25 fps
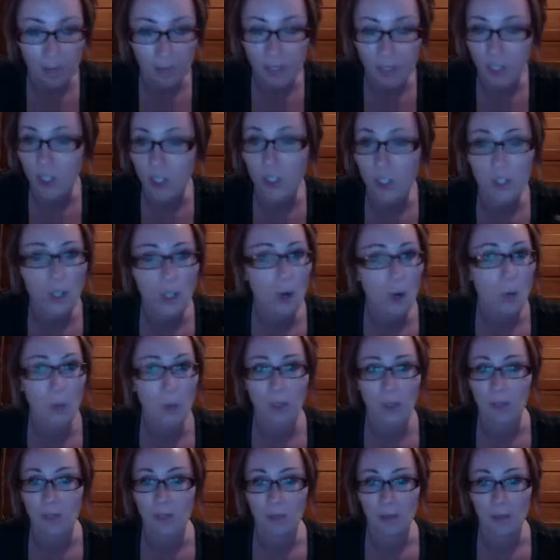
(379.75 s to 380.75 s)
They just don't
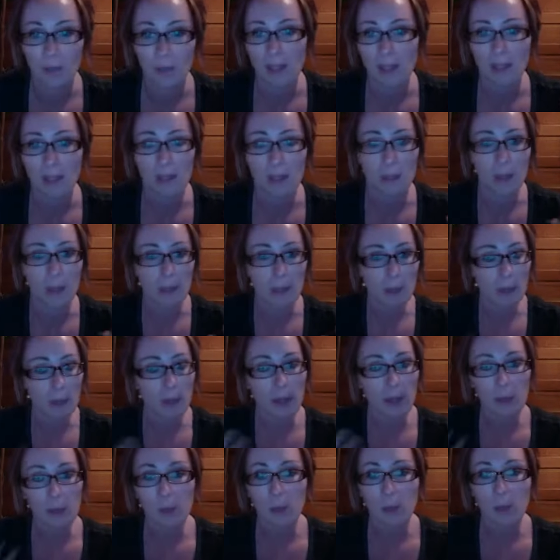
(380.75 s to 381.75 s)
work for me. The people that
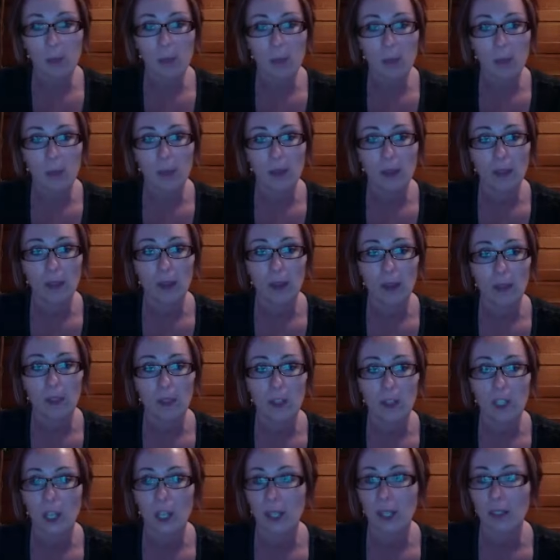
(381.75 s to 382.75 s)
I'm working with are
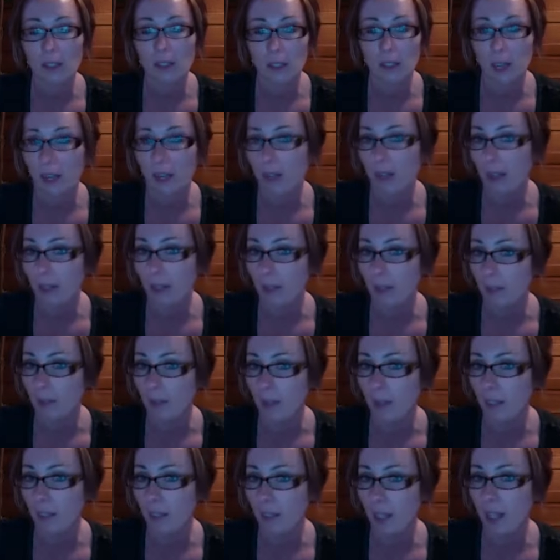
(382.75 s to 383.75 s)
just not that
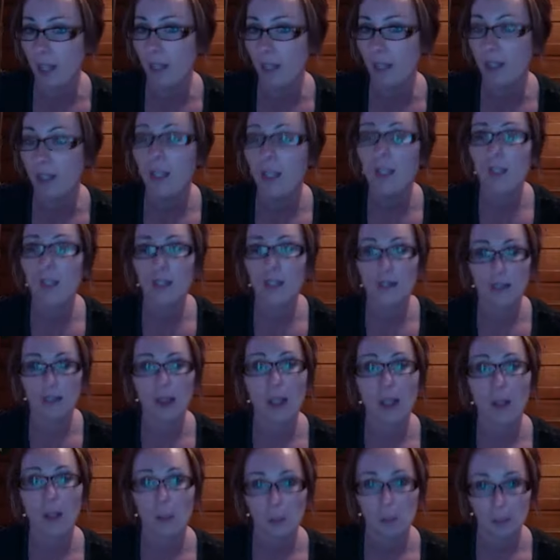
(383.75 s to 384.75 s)
committed yet to
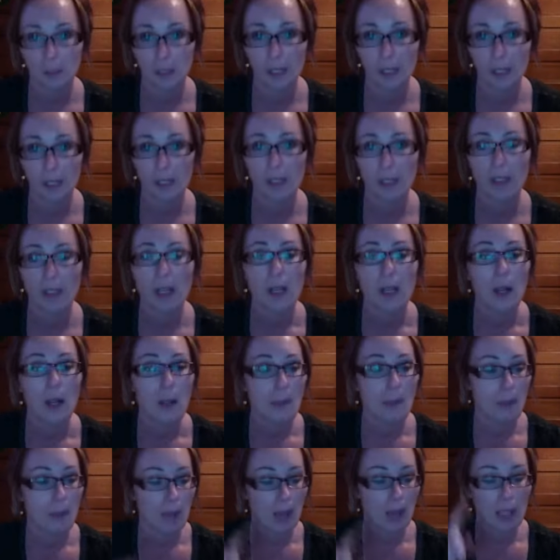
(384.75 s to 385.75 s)
follow a plan.
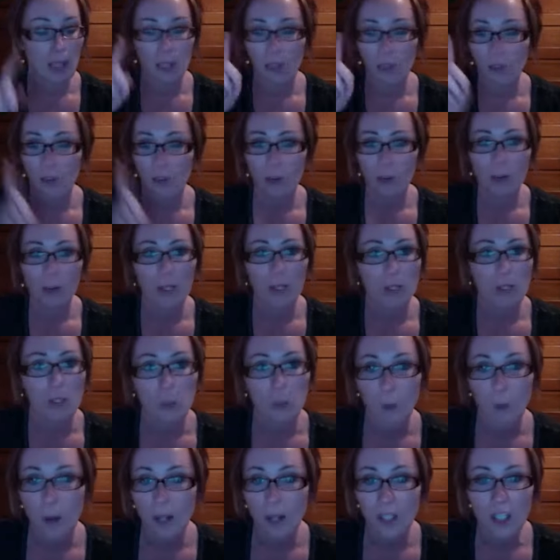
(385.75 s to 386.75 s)
But mm-hmm. throw in a
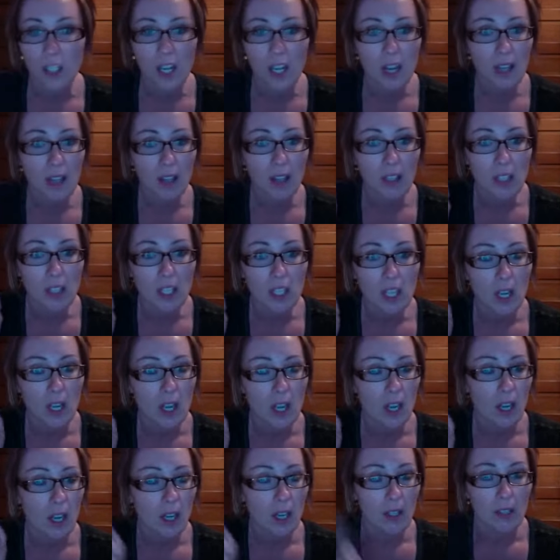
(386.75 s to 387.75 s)
squat challenge,
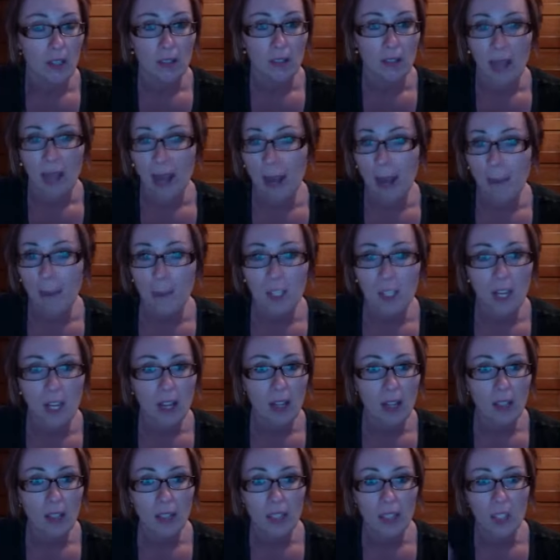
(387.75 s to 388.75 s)
a ab
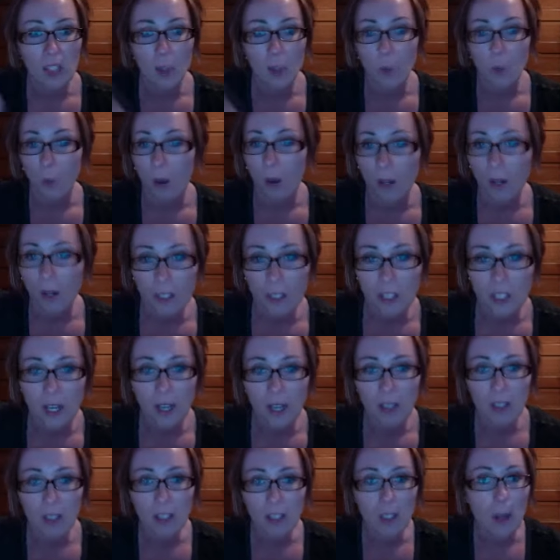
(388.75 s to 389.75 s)
challenge, water
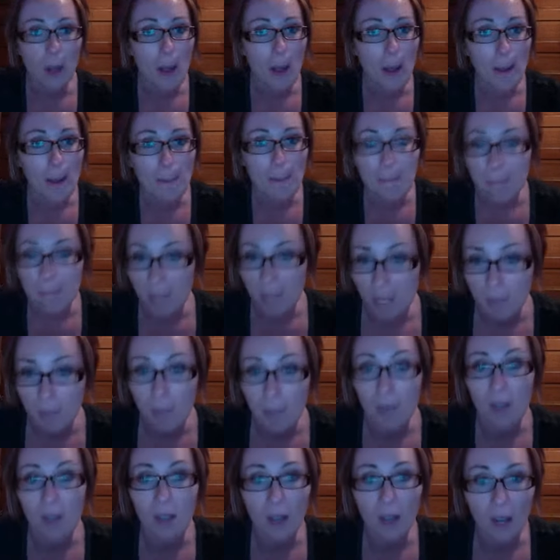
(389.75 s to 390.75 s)
challenge,
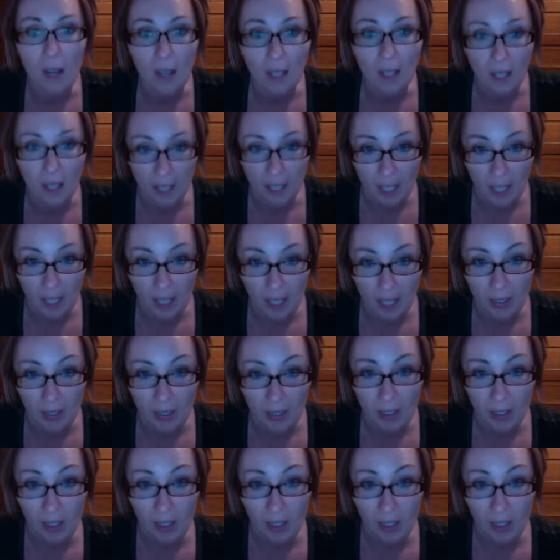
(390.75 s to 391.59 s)
people are in it.